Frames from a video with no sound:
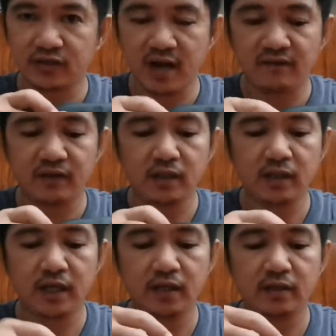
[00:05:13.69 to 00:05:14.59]
travel,
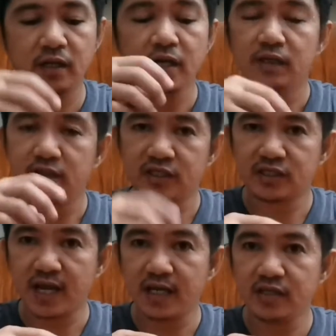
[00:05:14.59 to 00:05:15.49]
and the
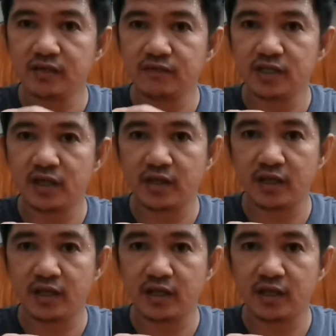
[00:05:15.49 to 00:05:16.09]
size of the